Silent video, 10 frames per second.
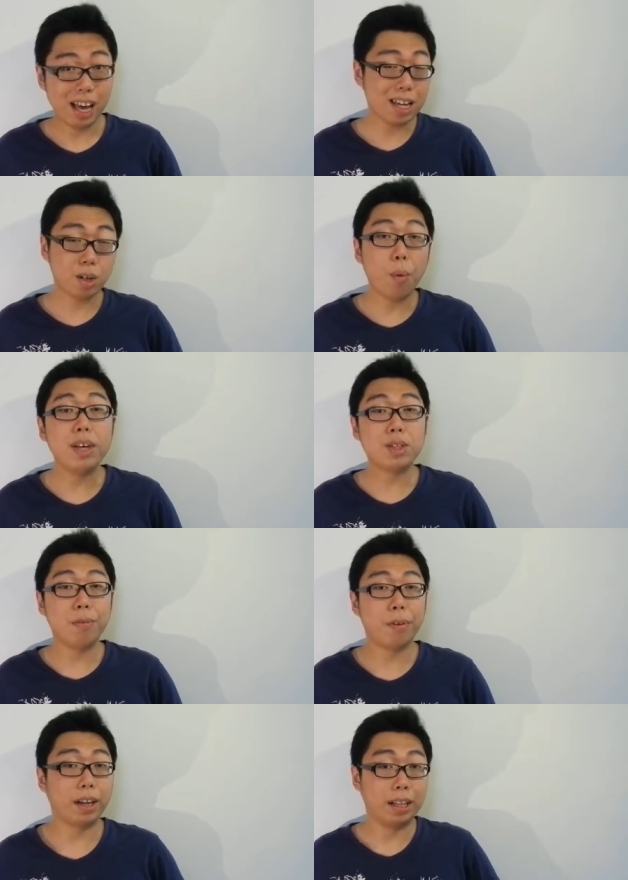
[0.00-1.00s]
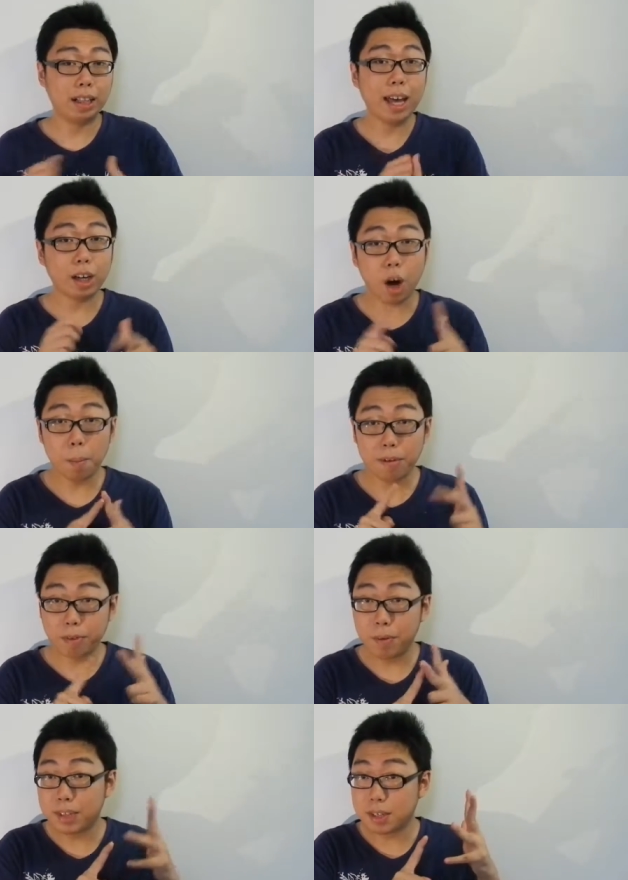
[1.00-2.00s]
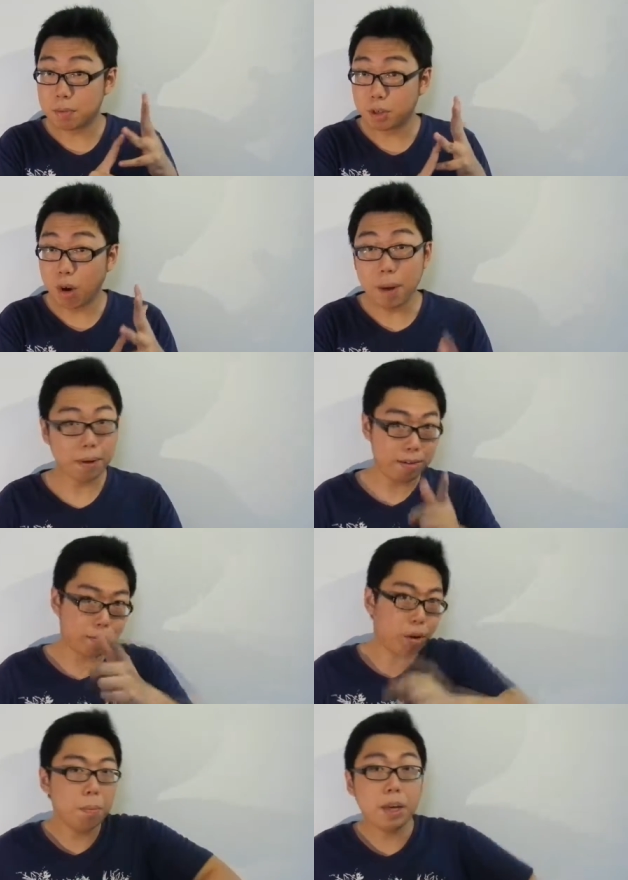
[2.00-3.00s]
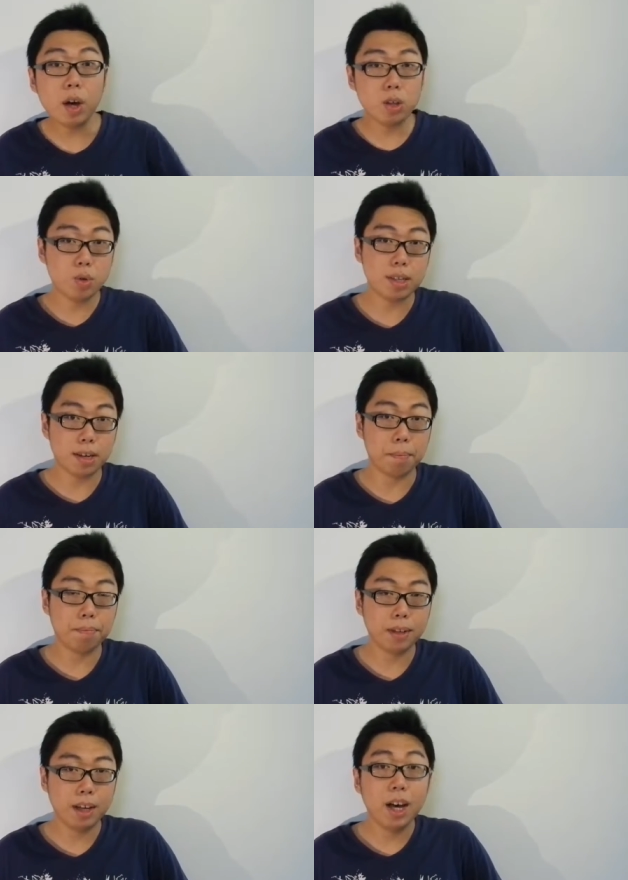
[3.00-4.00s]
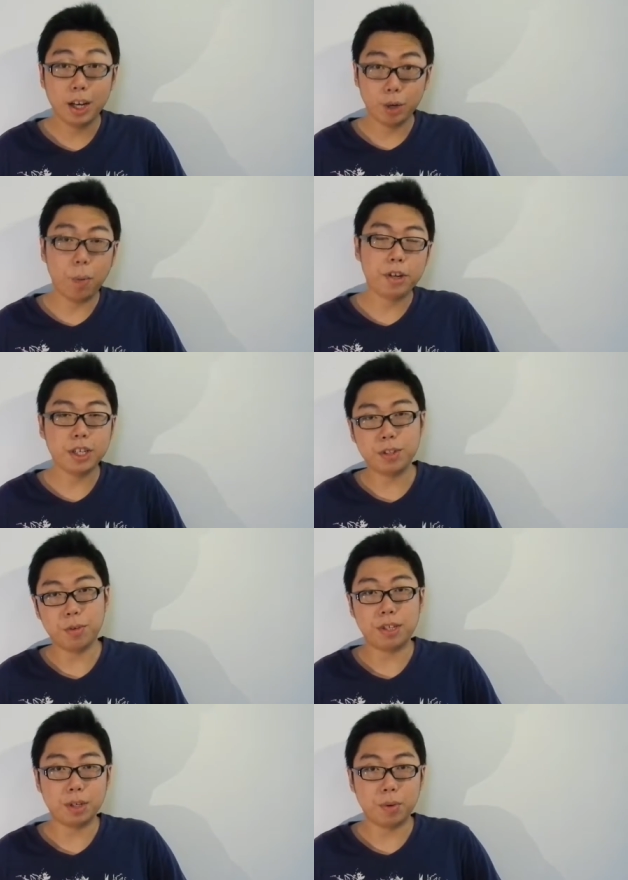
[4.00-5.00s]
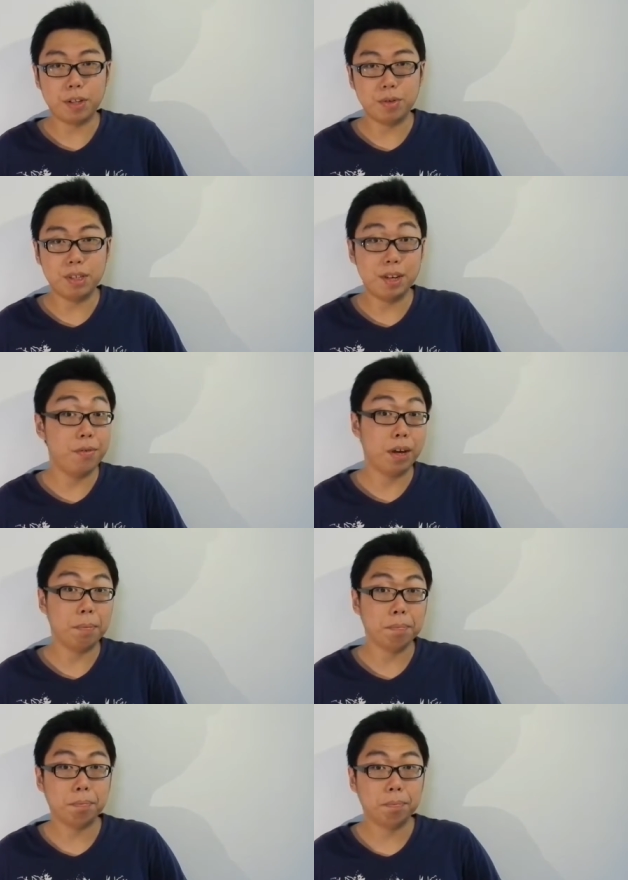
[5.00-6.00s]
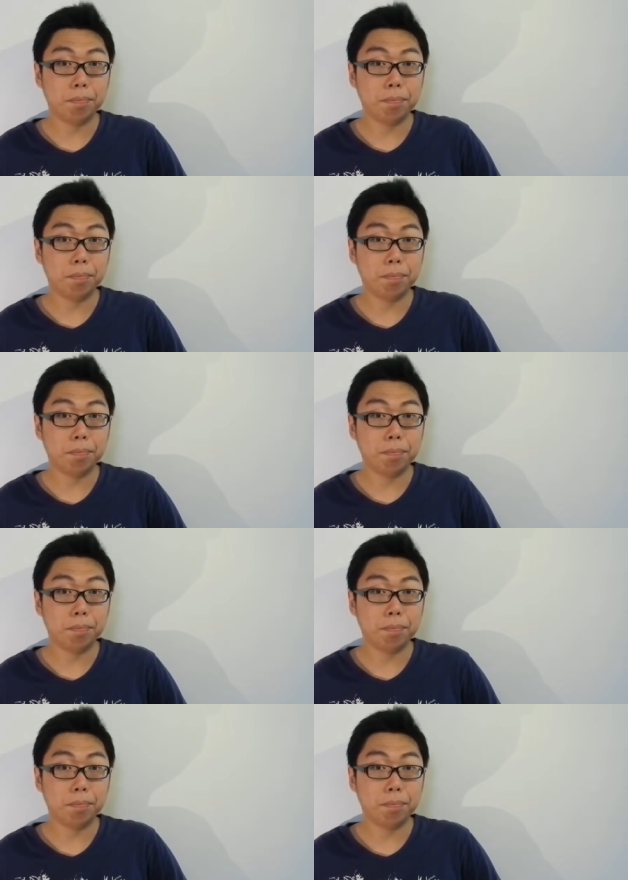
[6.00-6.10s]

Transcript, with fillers: As always, don't forget to like, comment, favorite, subscribe, and follow me on Twitter. You're watching zero six one two T V.